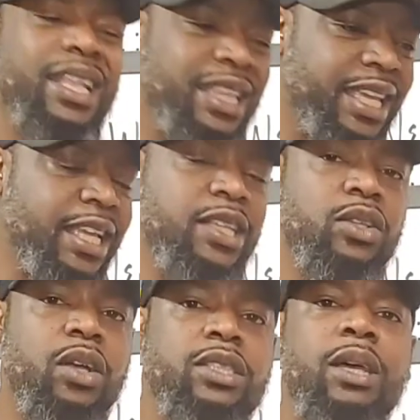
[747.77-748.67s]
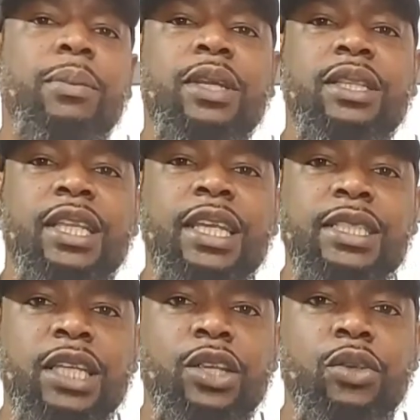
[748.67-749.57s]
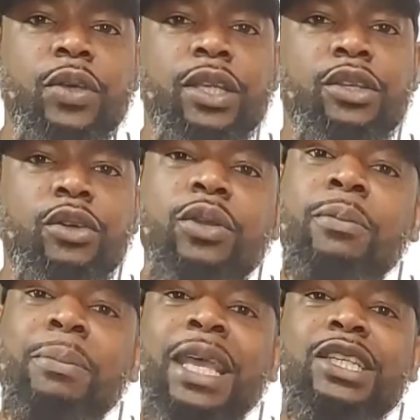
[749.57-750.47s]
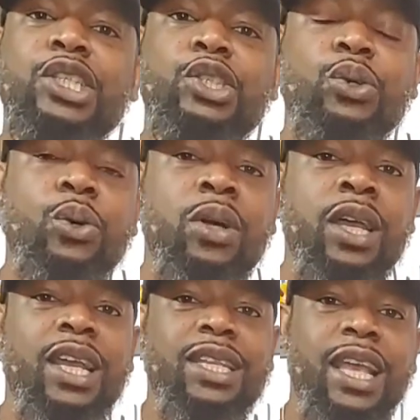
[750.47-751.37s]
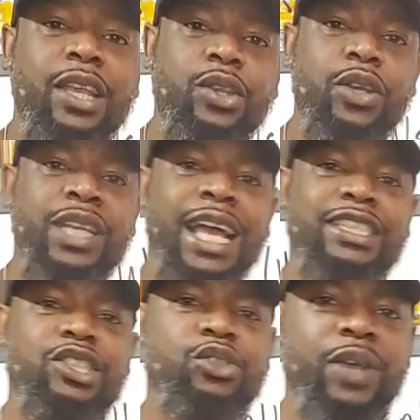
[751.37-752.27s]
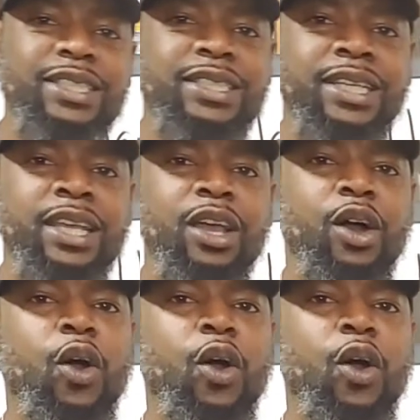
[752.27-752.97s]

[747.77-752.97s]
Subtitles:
These are some of the things that you can do to make sure that you're not stressing